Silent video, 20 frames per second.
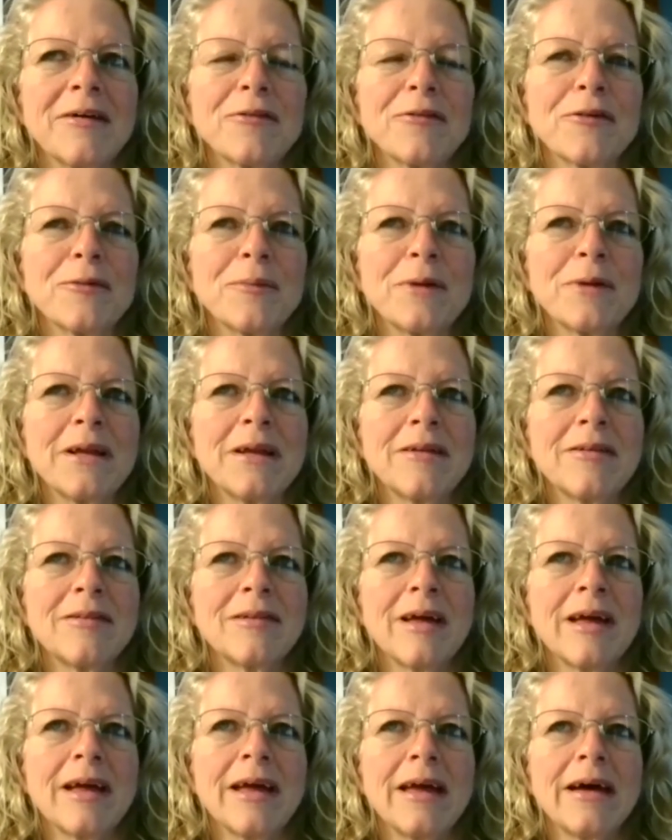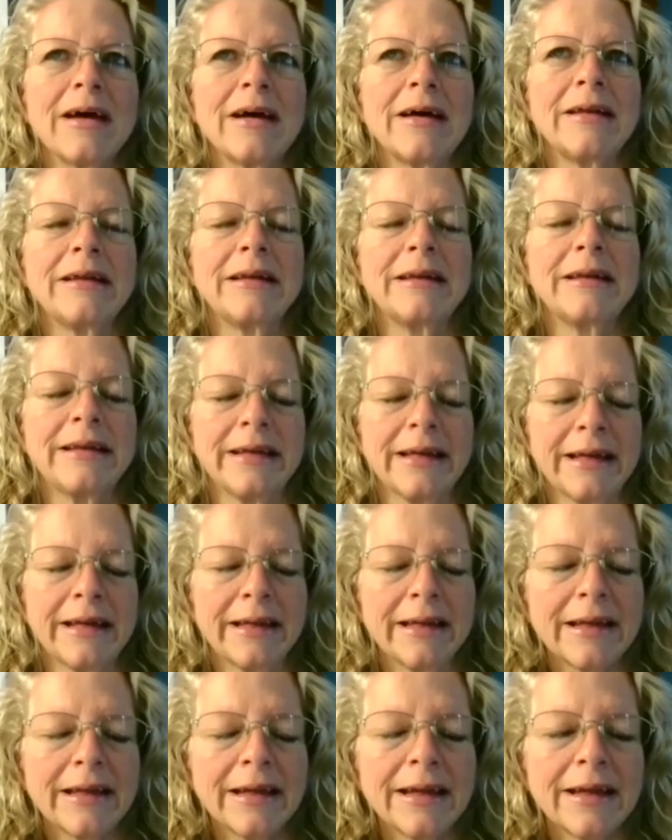for me to say
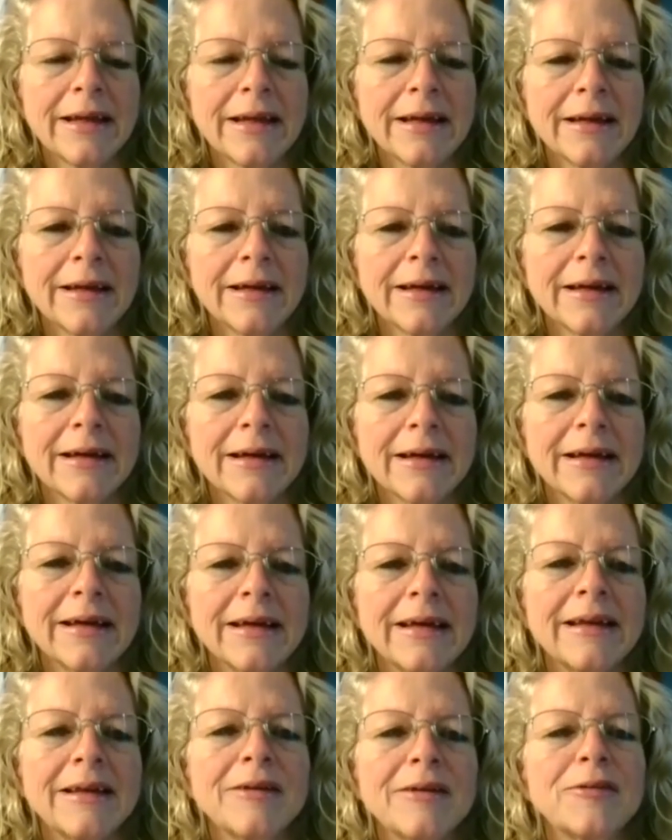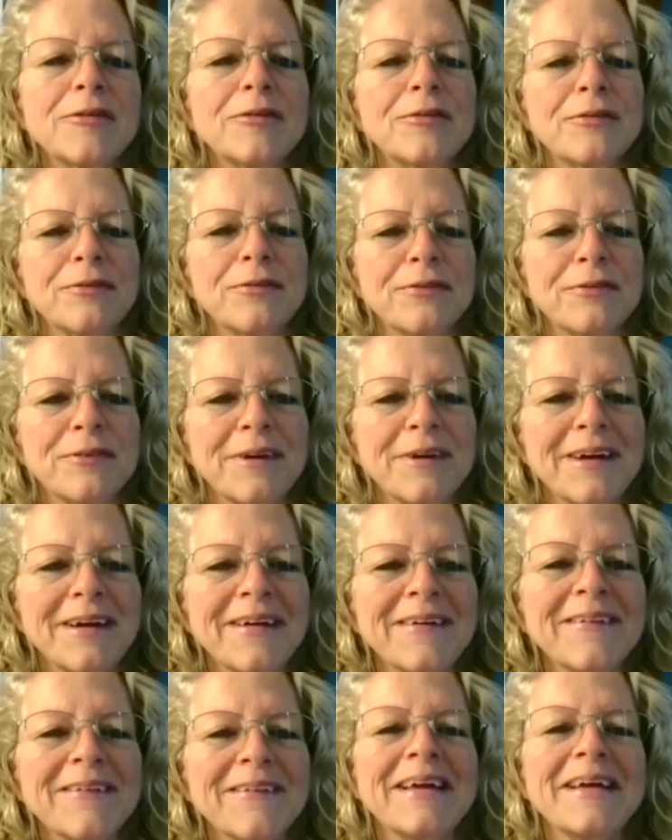addicting, it is
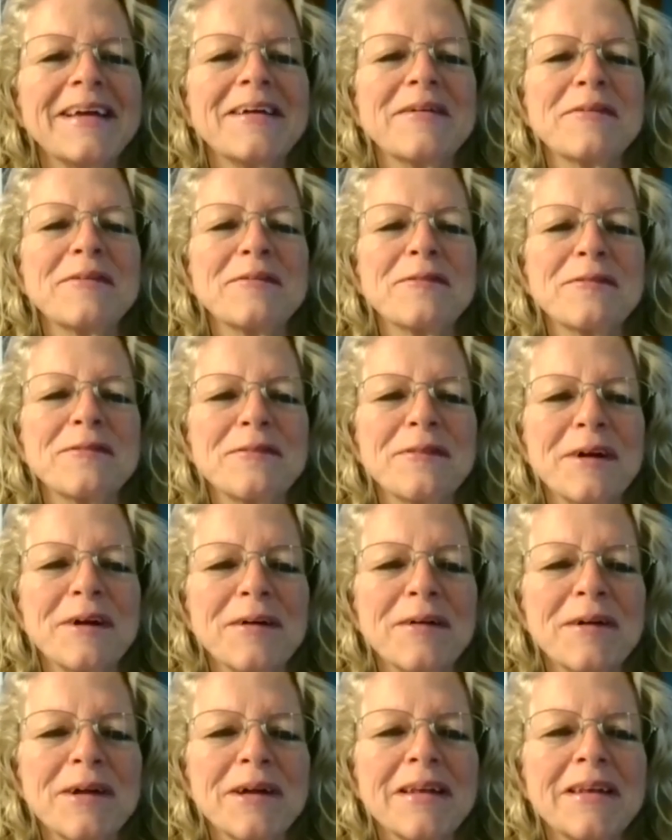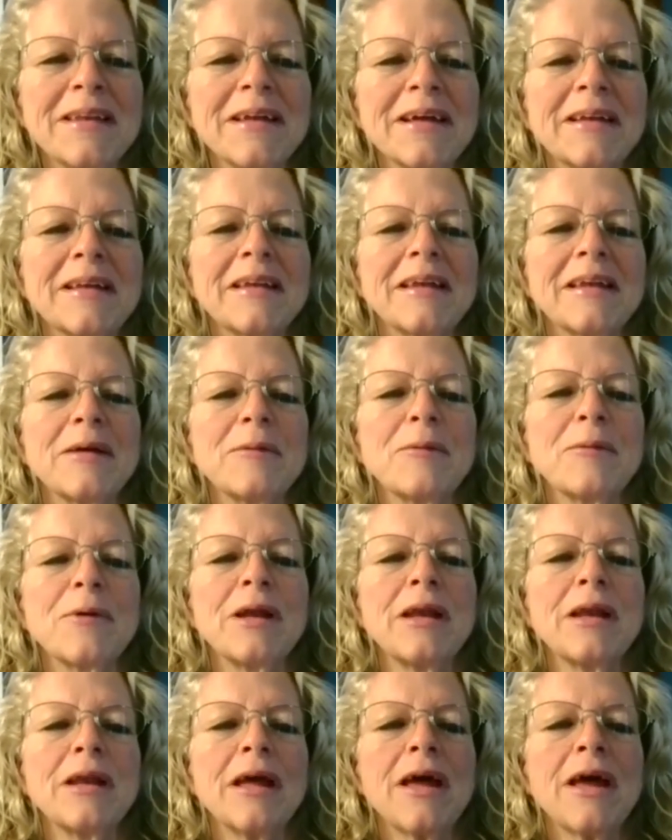very, very addicting
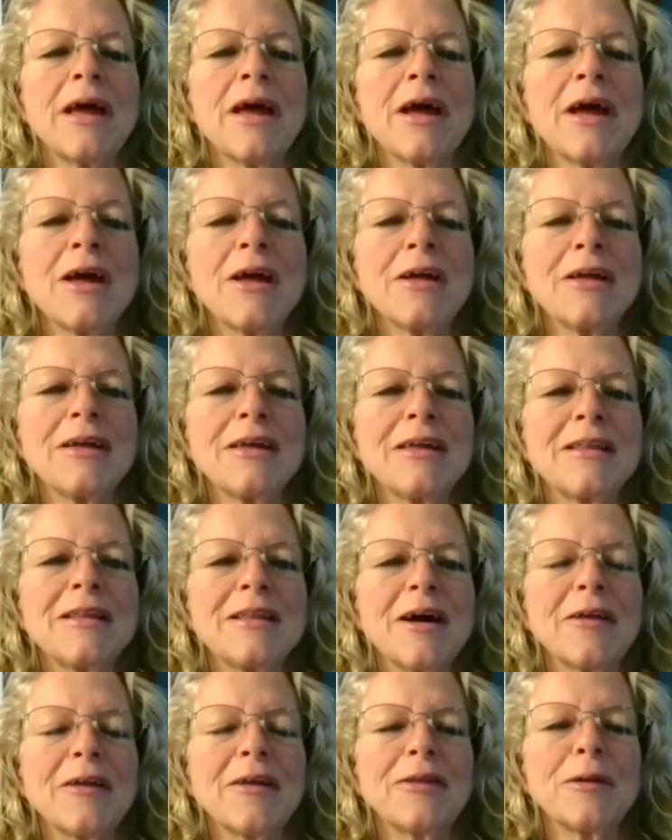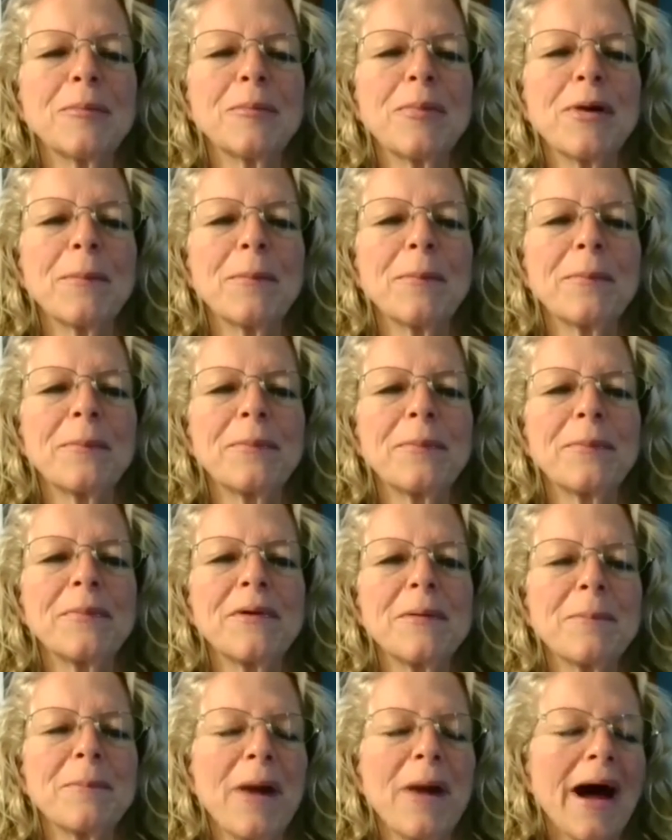when nothing but
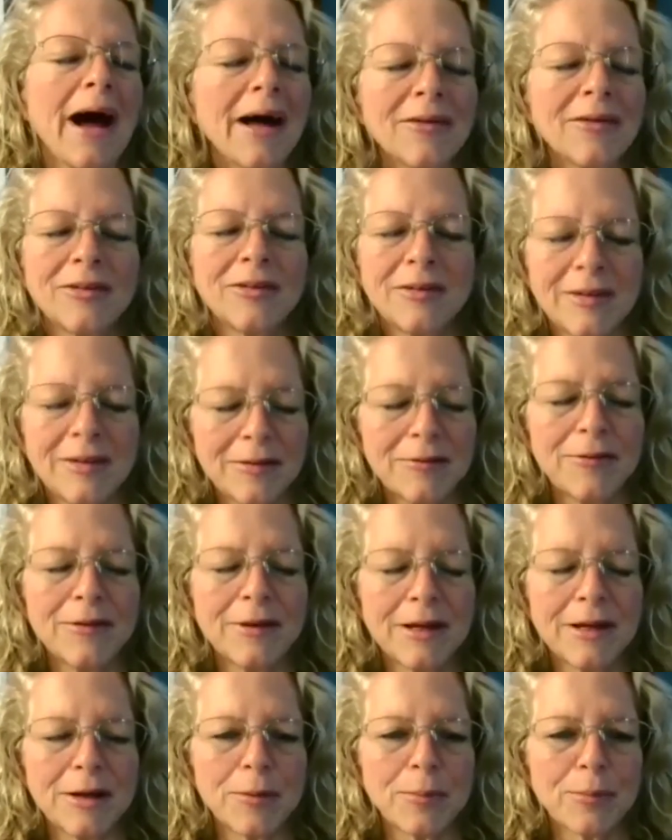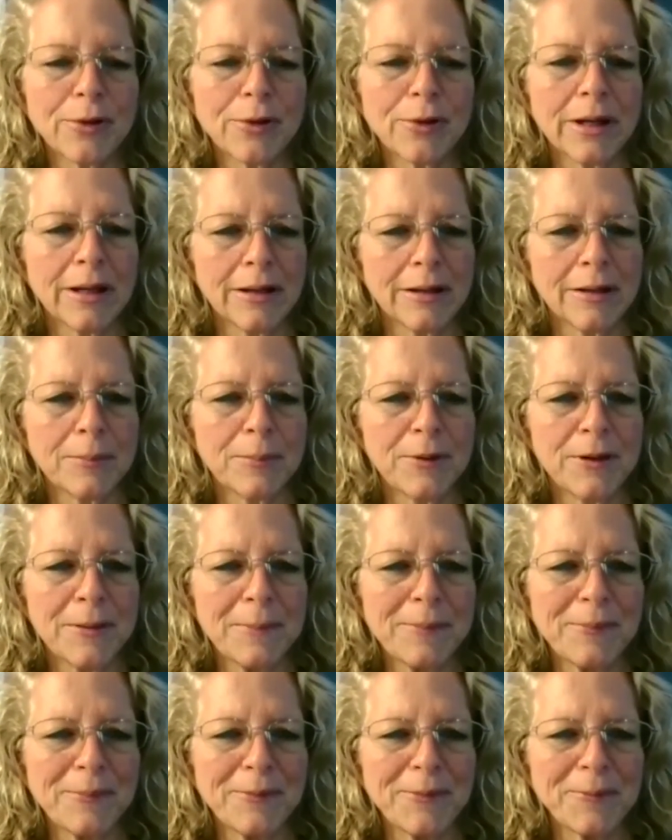positivity you bring into
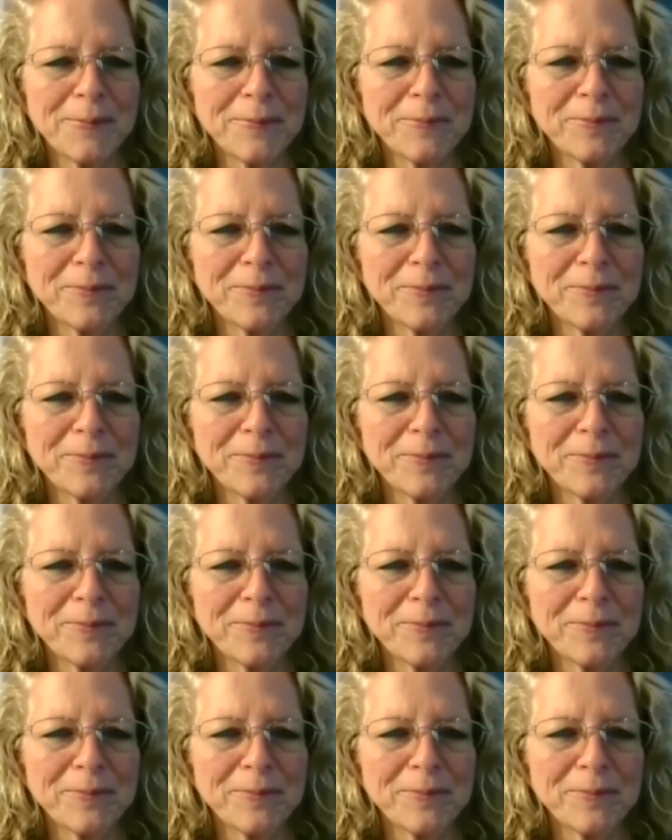people.